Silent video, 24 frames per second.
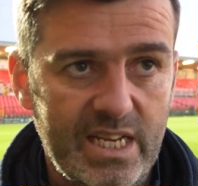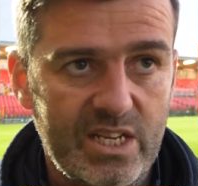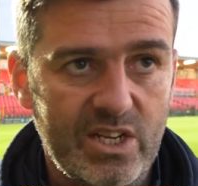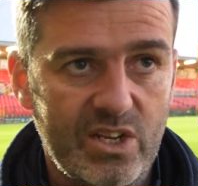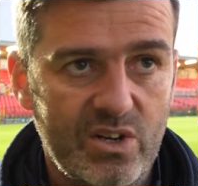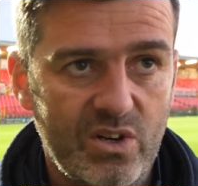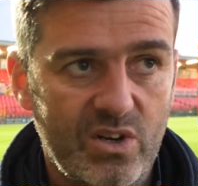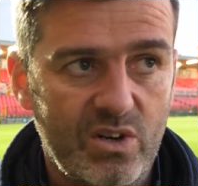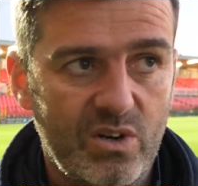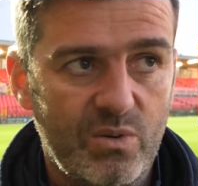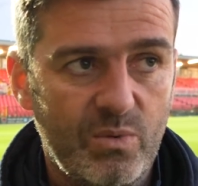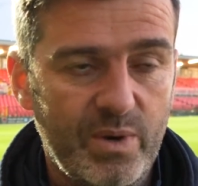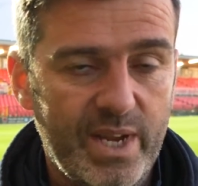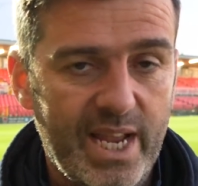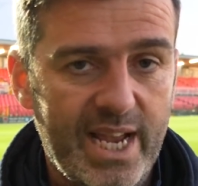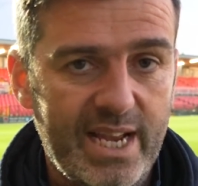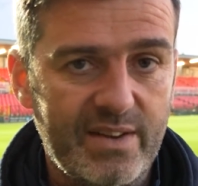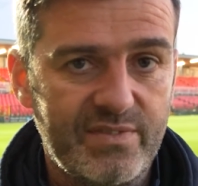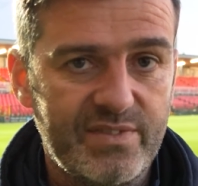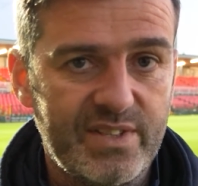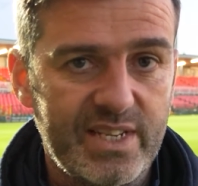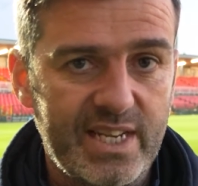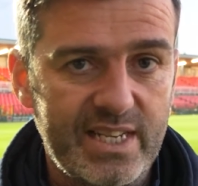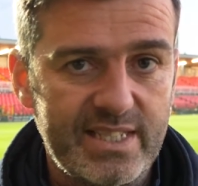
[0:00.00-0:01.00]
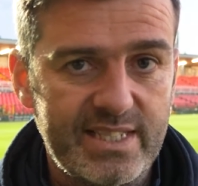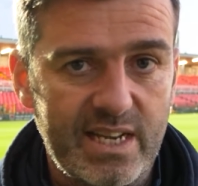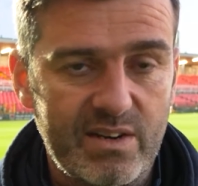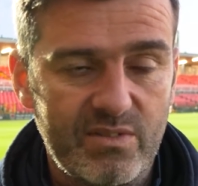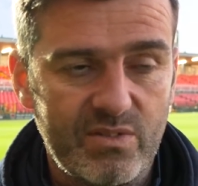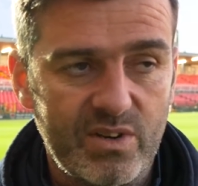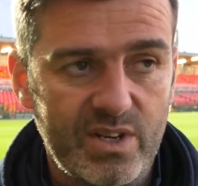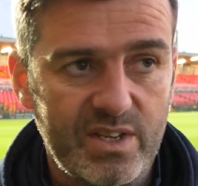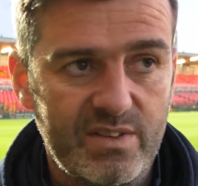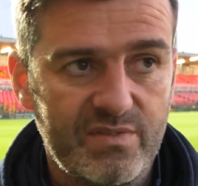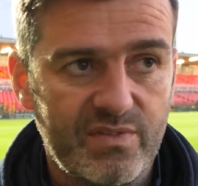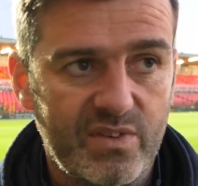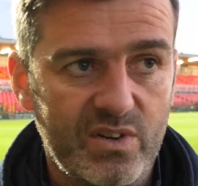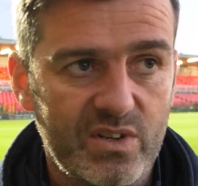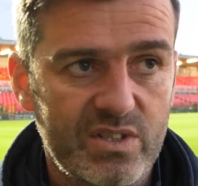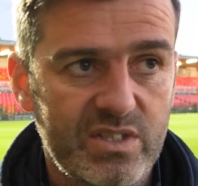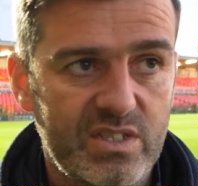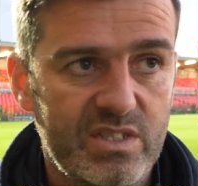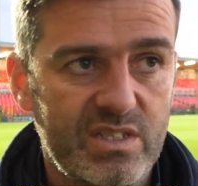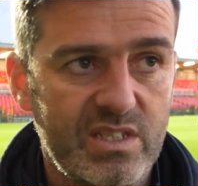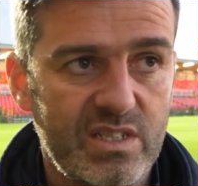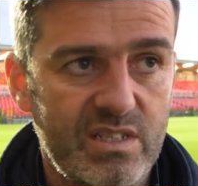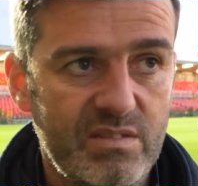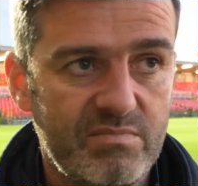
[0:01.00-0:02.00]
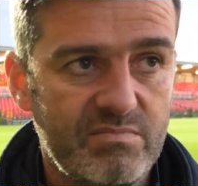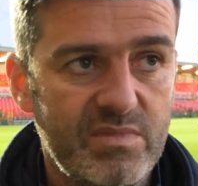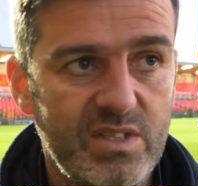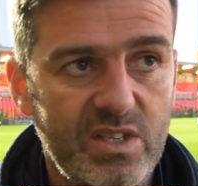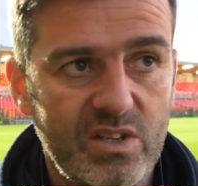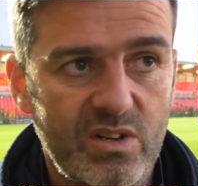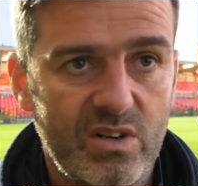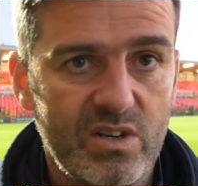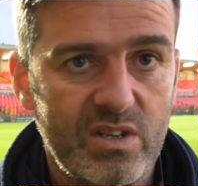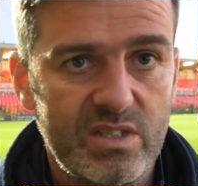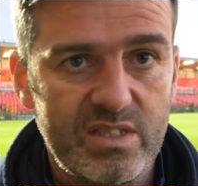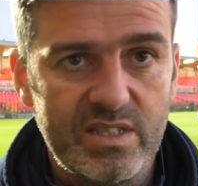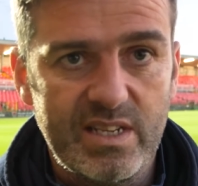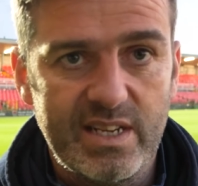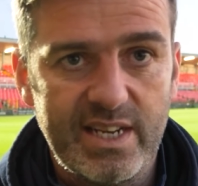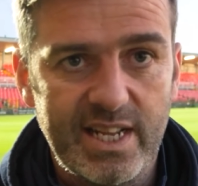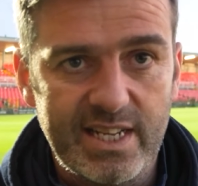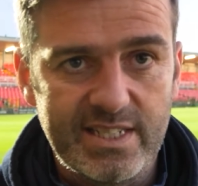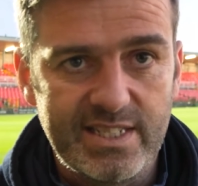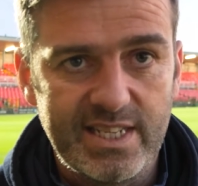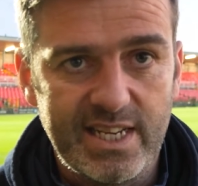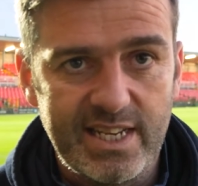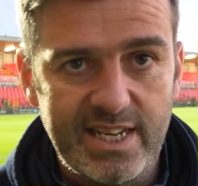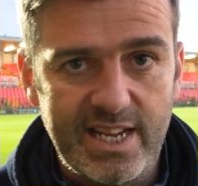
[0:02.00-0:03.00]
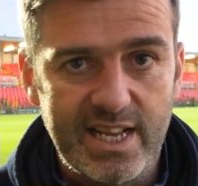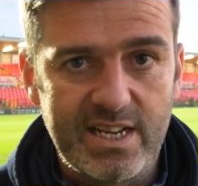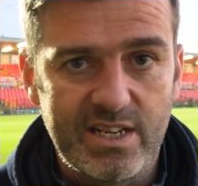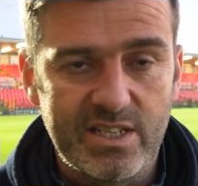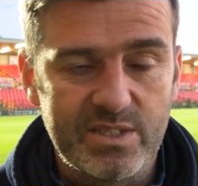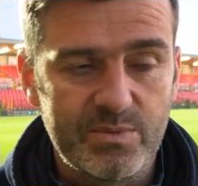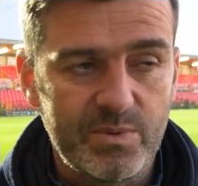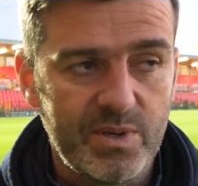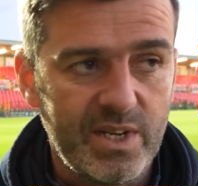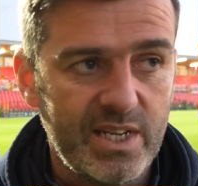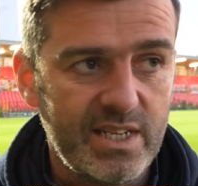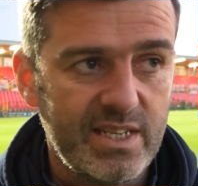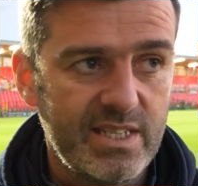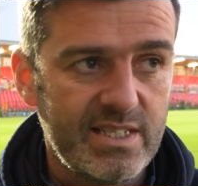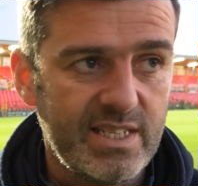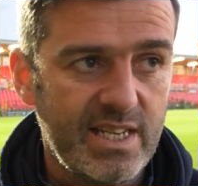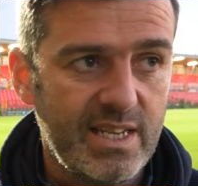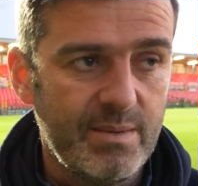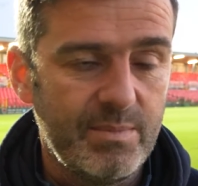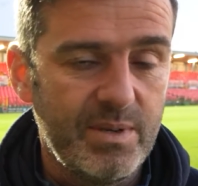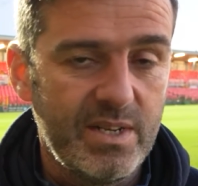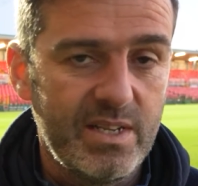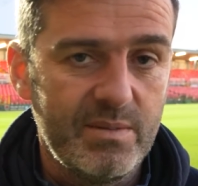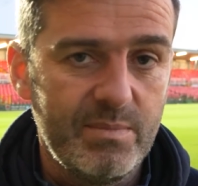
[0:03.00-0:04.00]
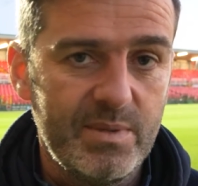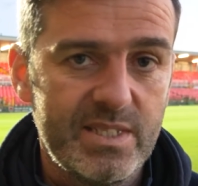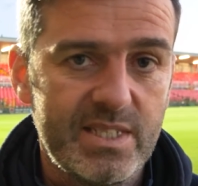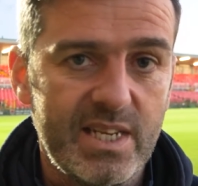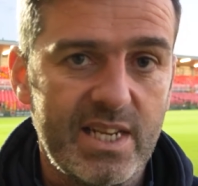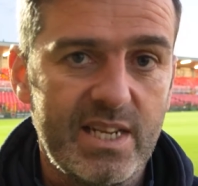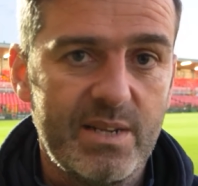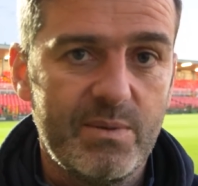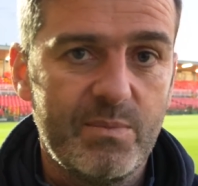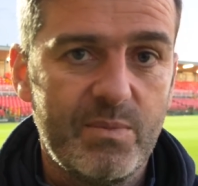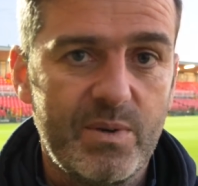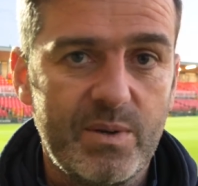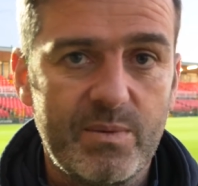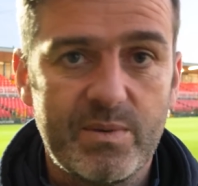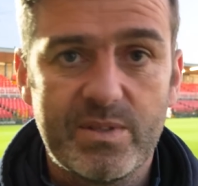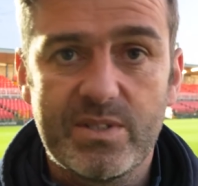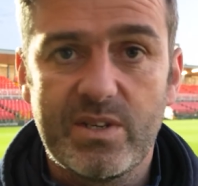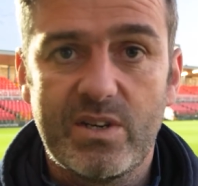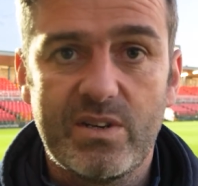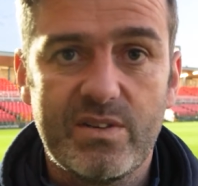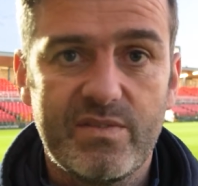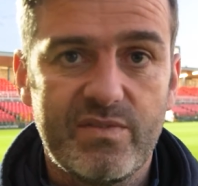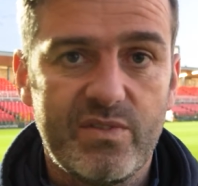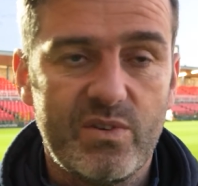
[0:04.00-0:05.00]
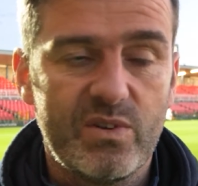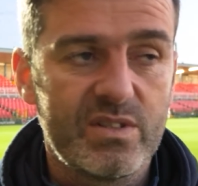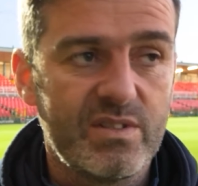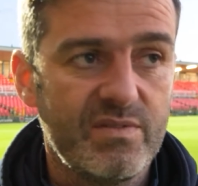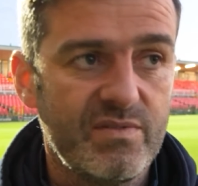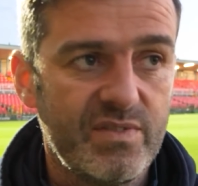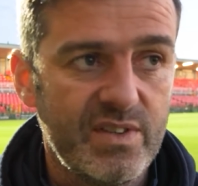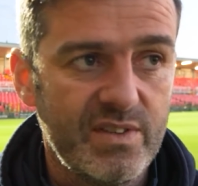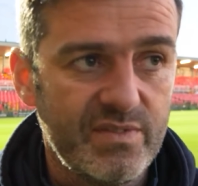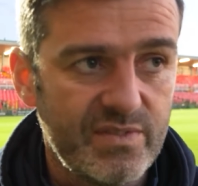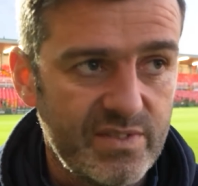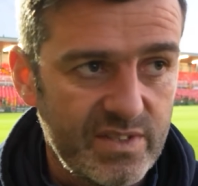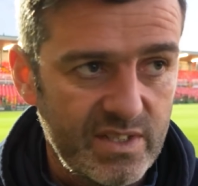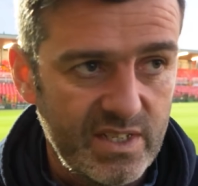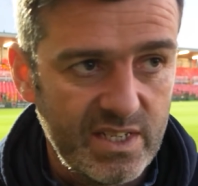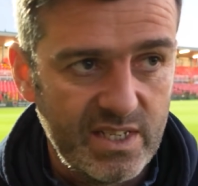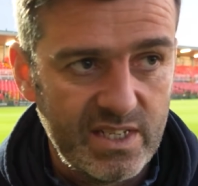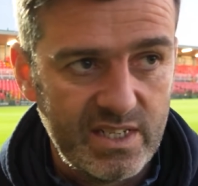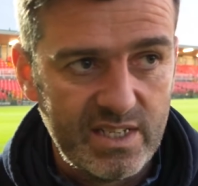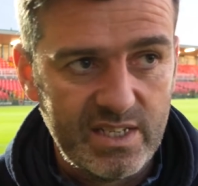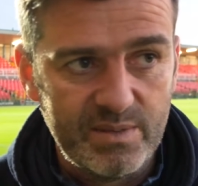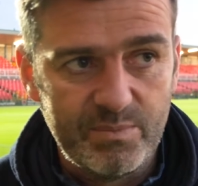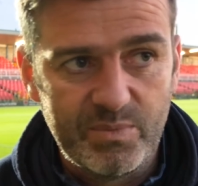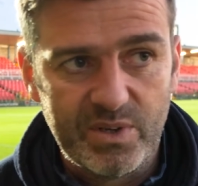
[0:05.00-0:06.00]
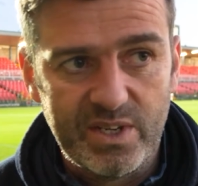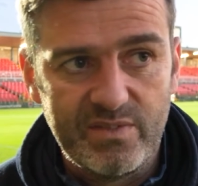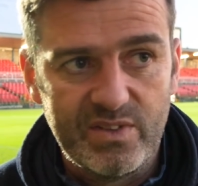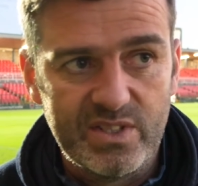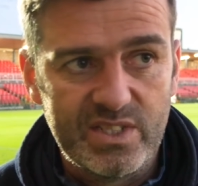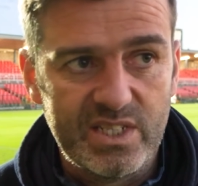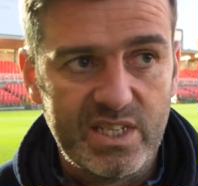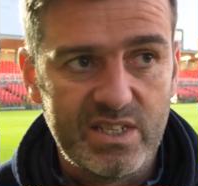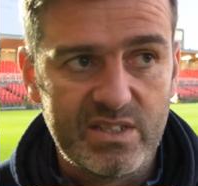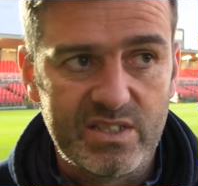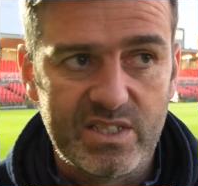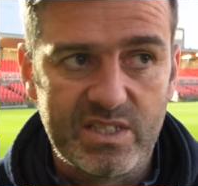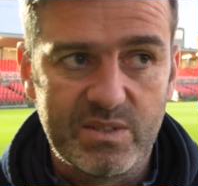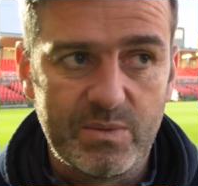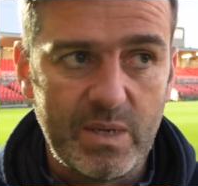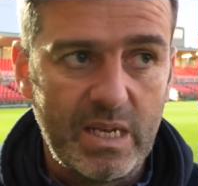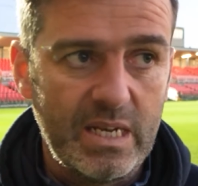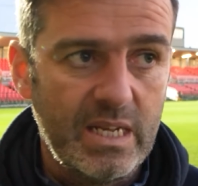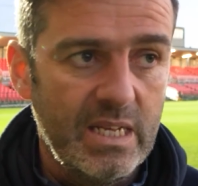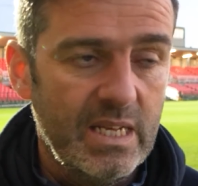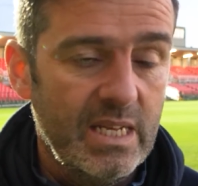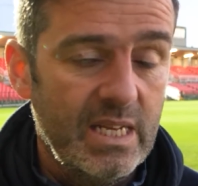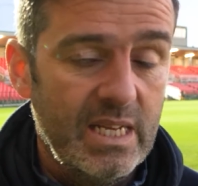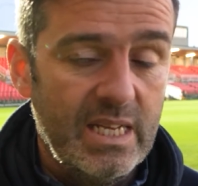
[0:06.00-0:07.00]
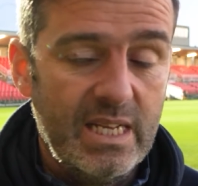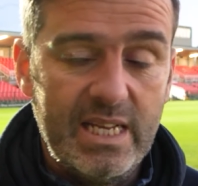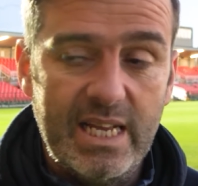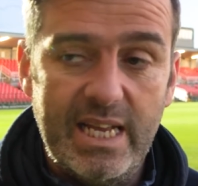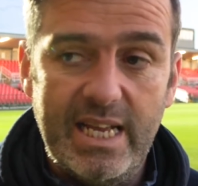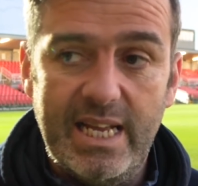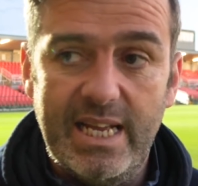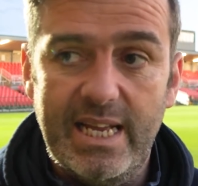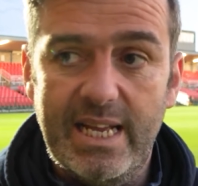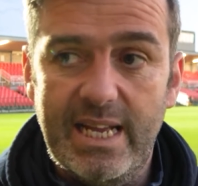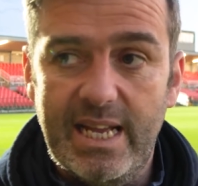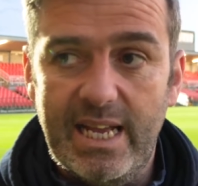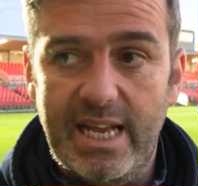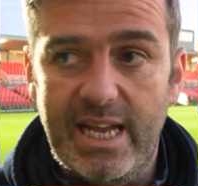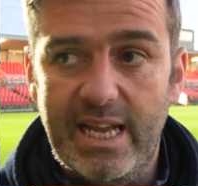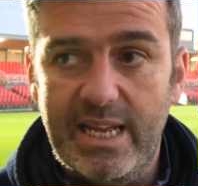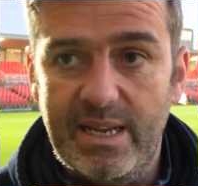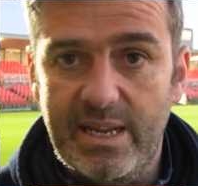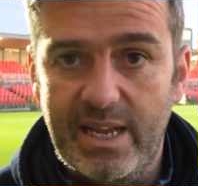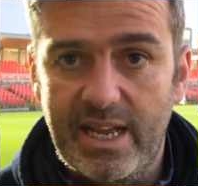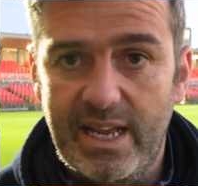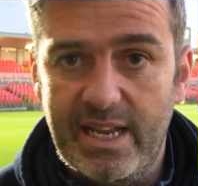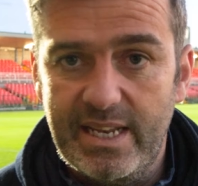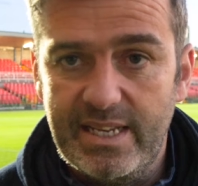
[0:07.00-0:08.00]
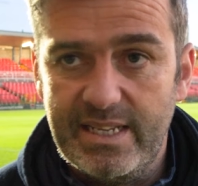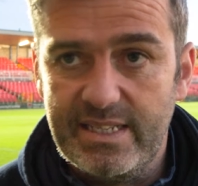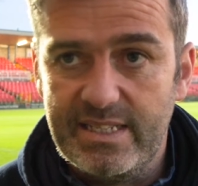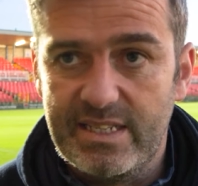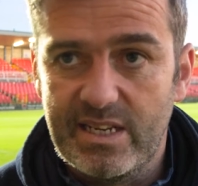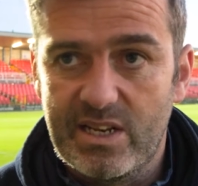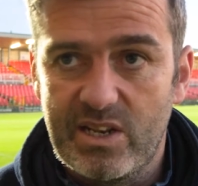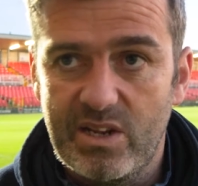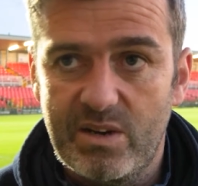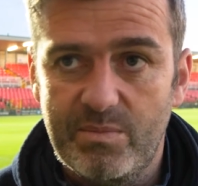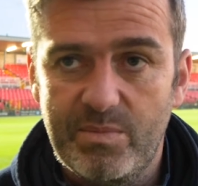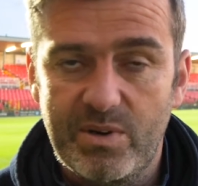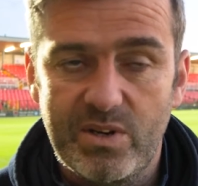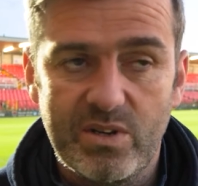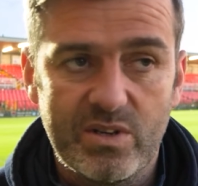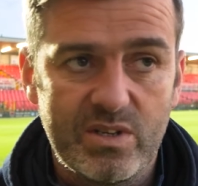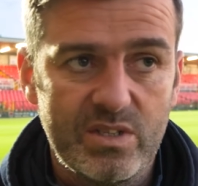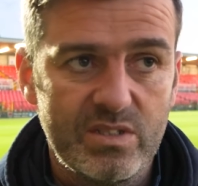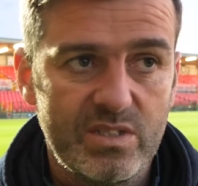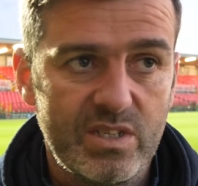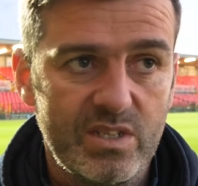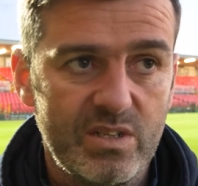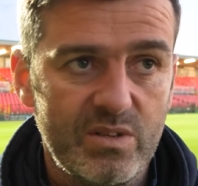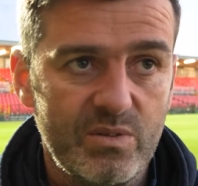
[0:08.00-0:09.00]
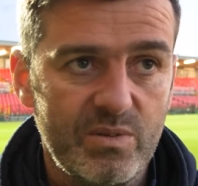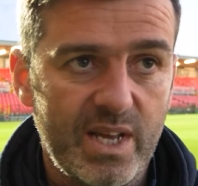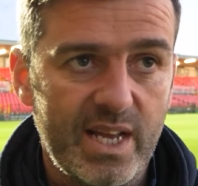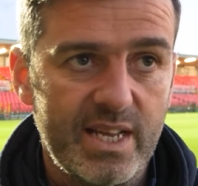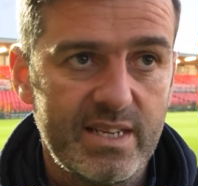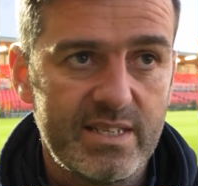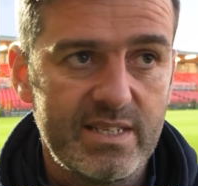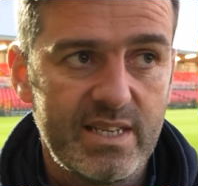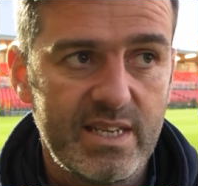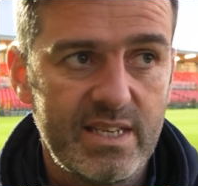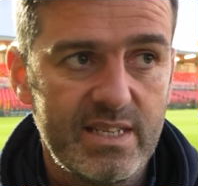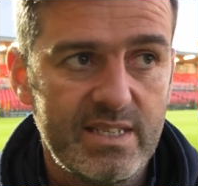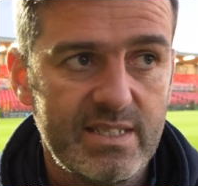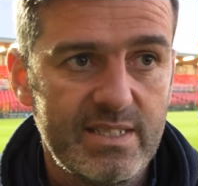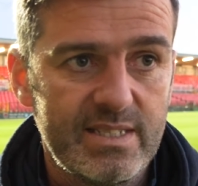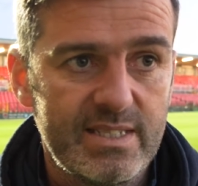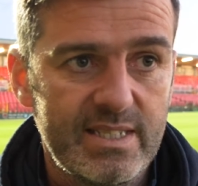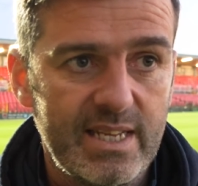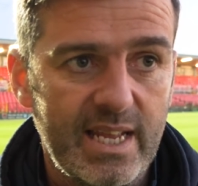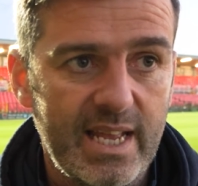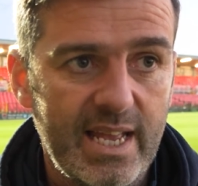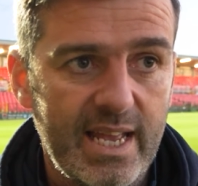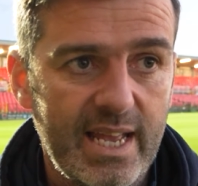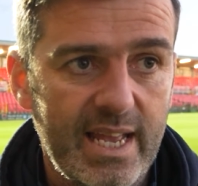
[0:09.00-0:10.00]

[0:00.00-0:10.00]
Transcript: We have to get that right first, and I'm not saying that because we're eighth in the table. I've been saying that we were third, fourth and fifth in previous years as well, and the club are looking to do that. And